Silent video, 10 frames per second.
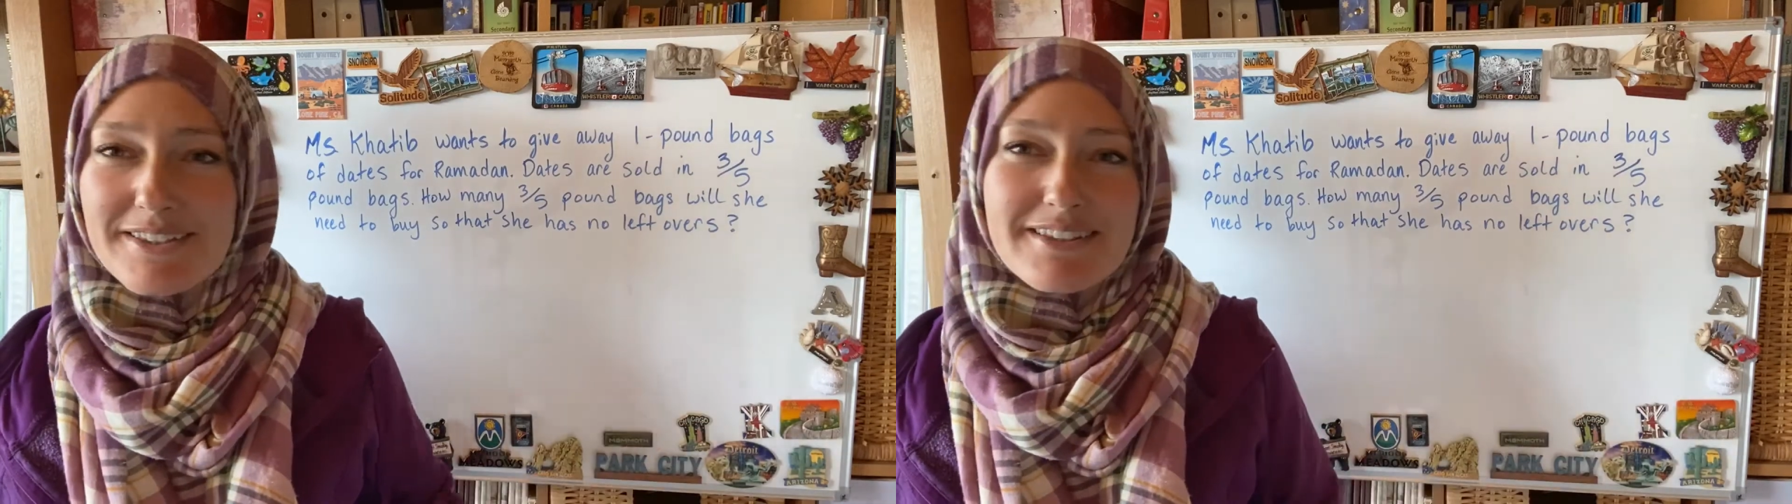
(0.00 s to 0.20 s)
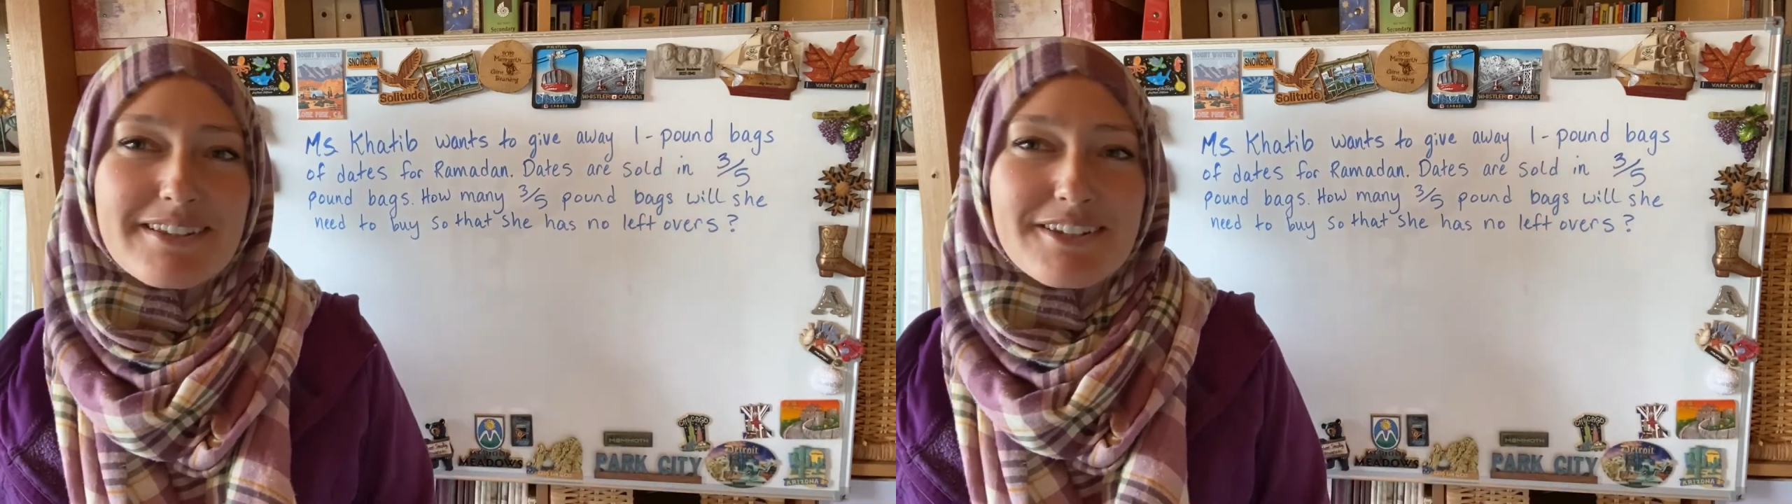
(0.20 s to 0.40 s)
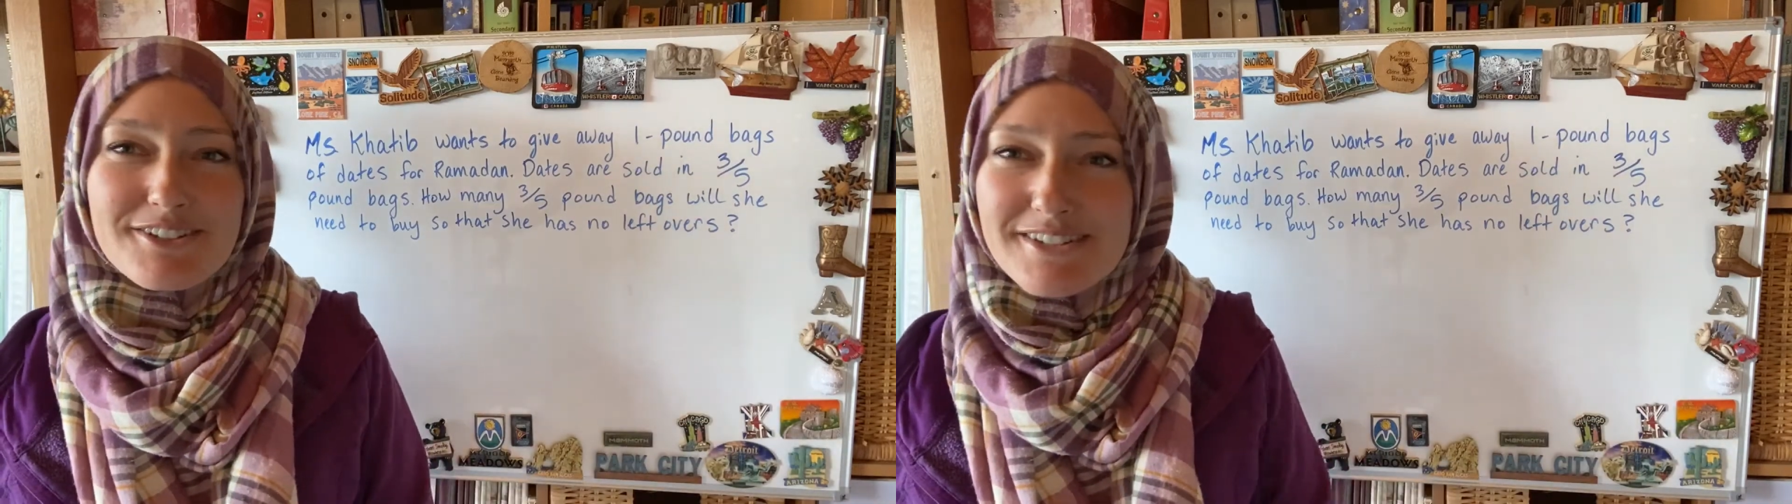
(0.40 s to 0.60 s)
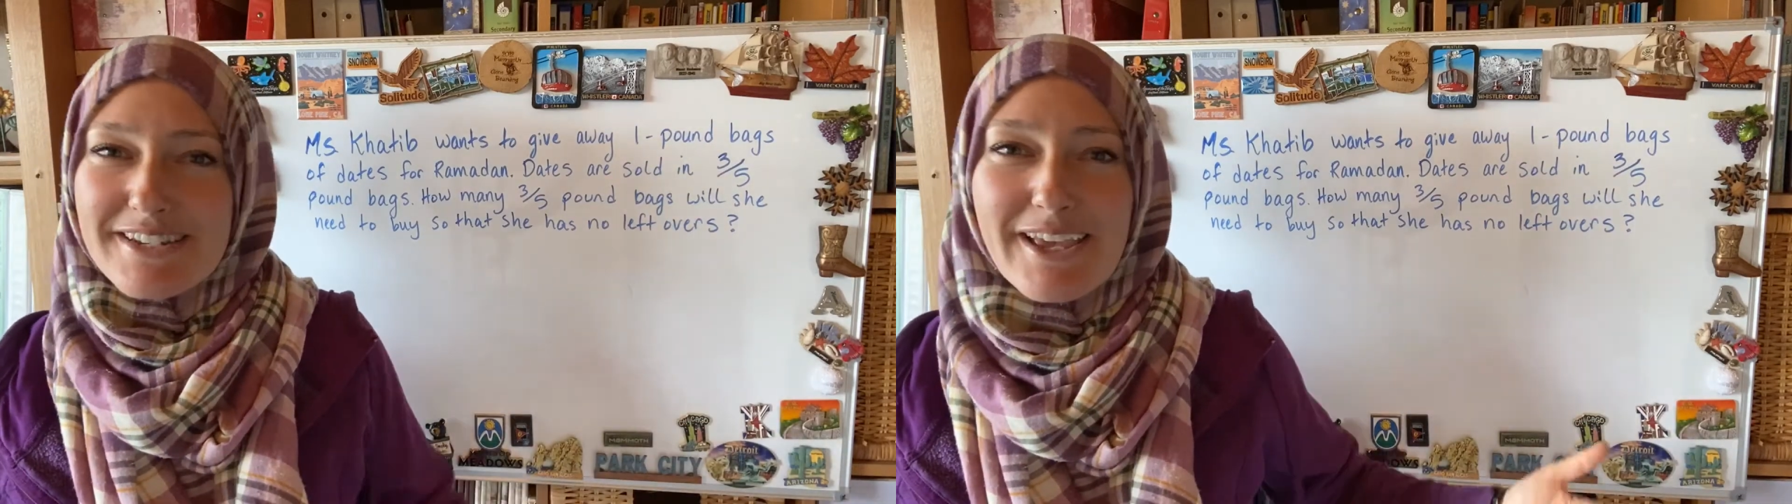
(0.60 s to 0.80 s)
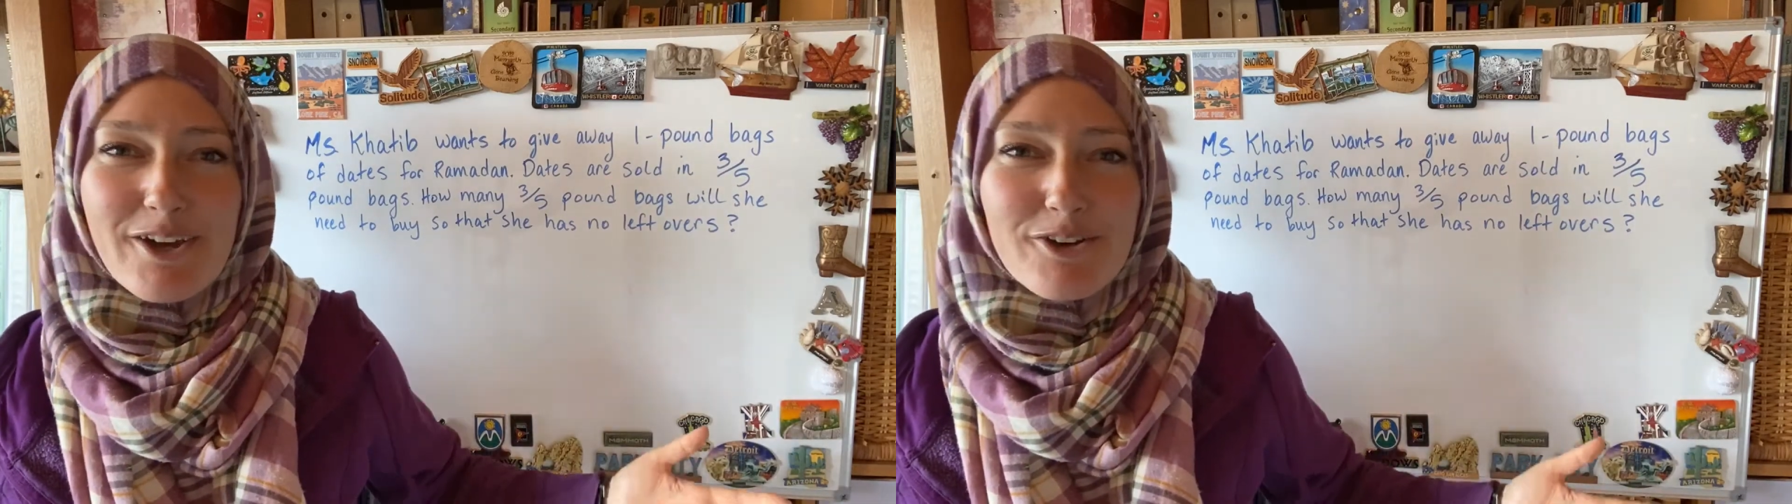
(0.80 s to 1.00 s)
here's an
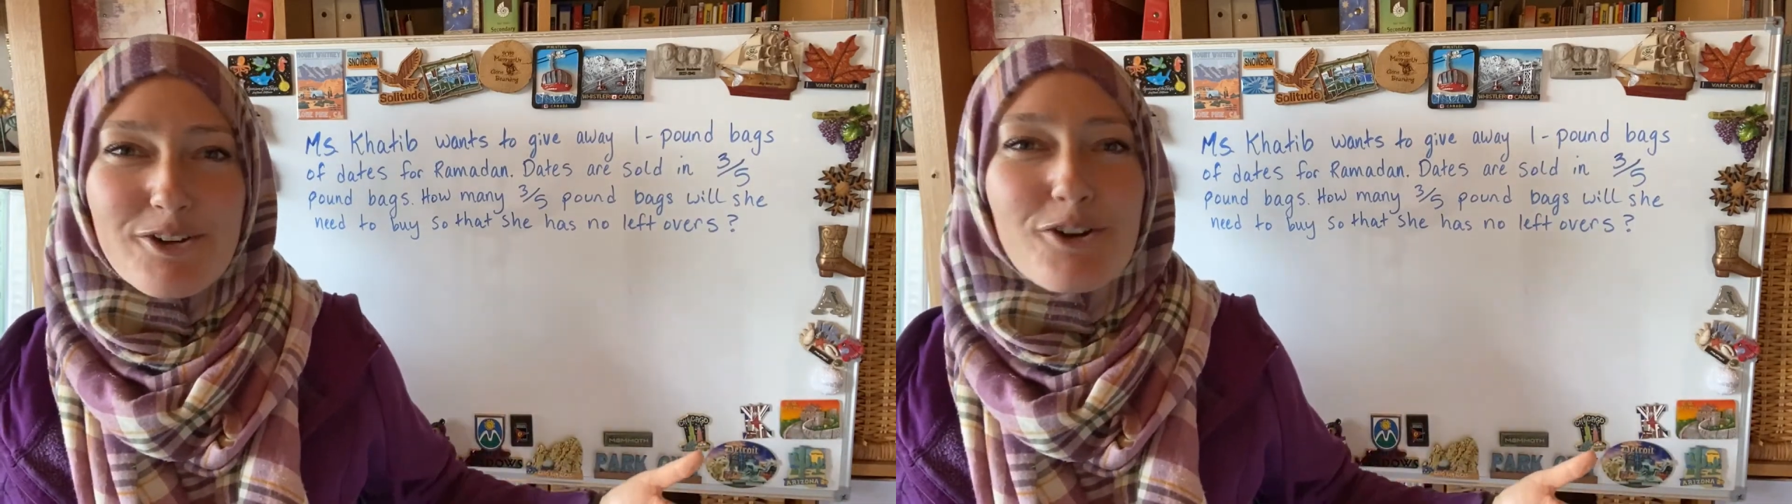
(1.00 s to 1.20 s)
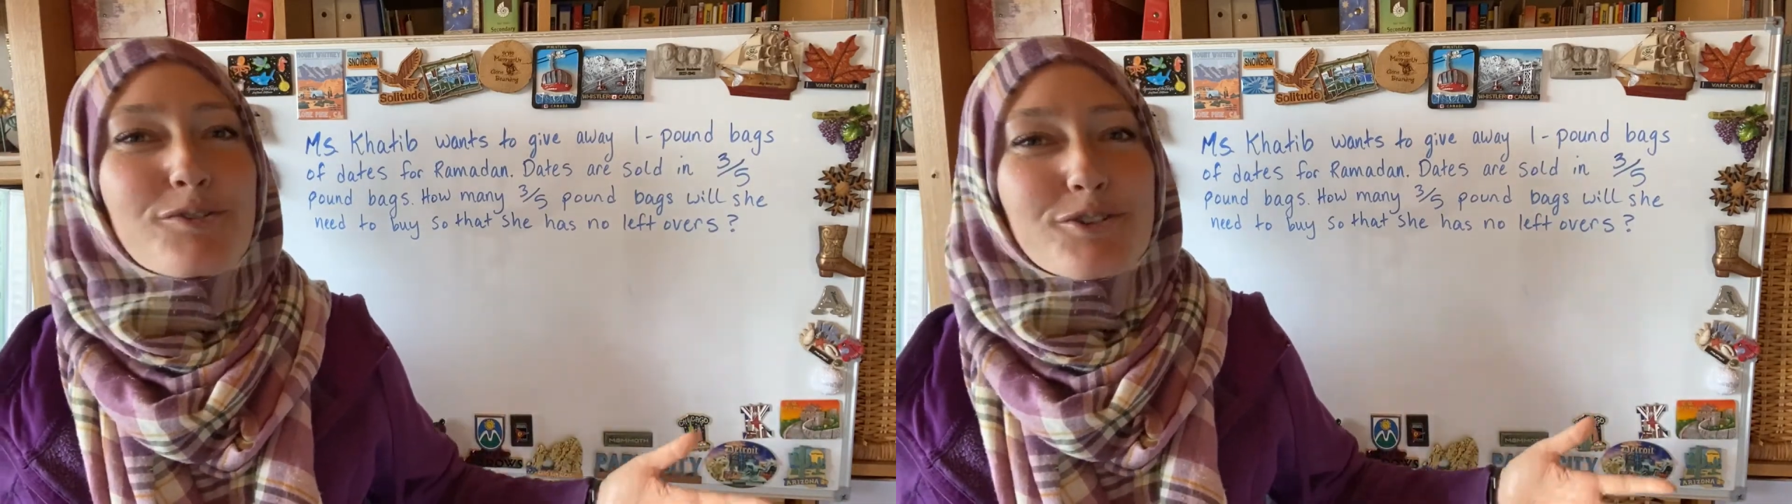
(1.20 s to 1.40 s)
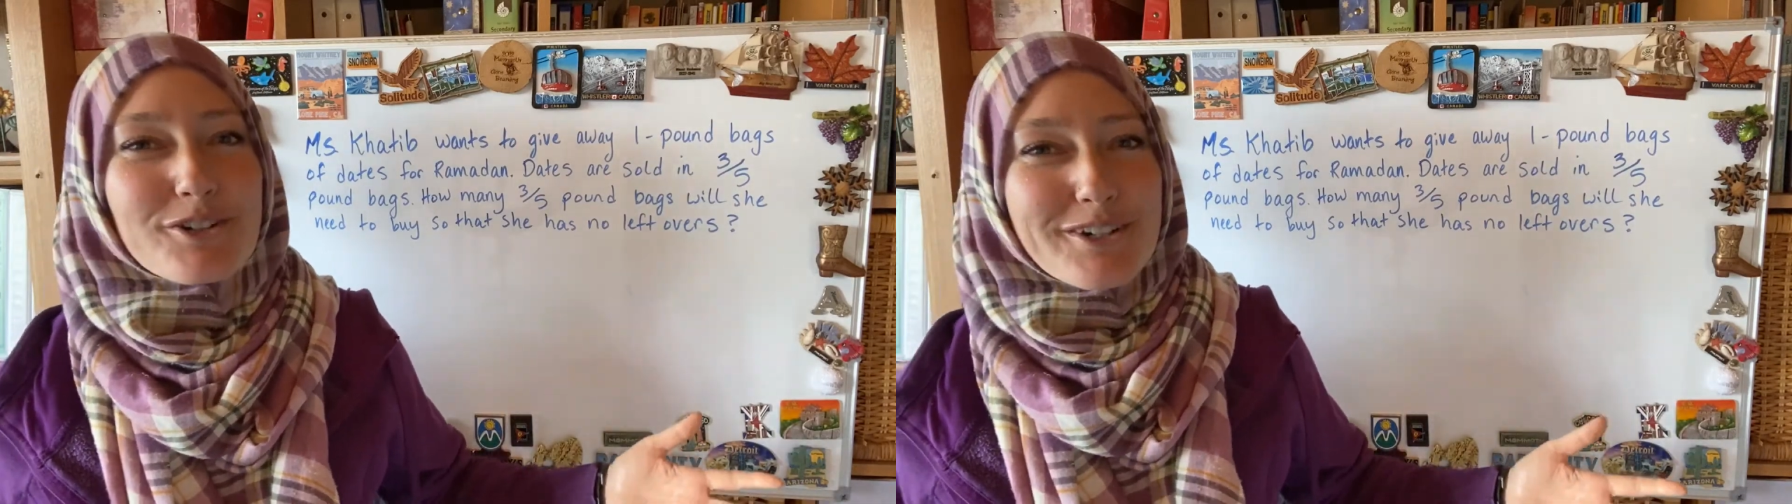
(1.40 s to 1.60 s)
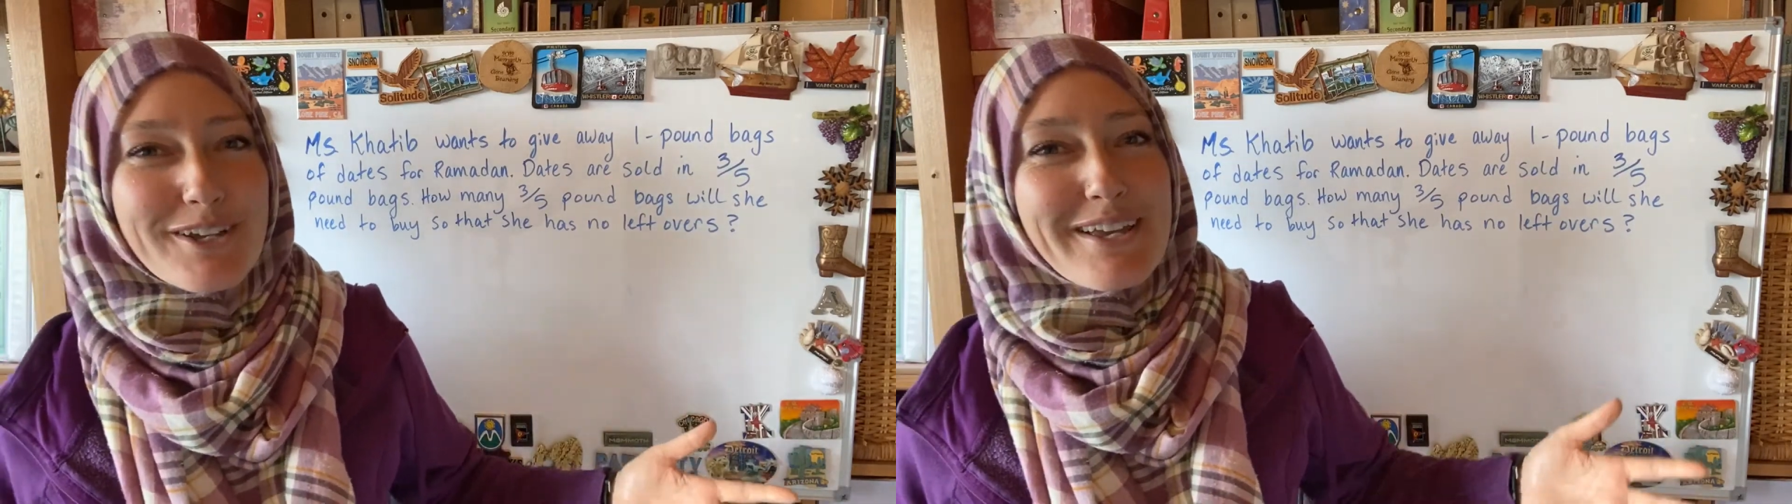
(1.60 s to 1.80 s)
over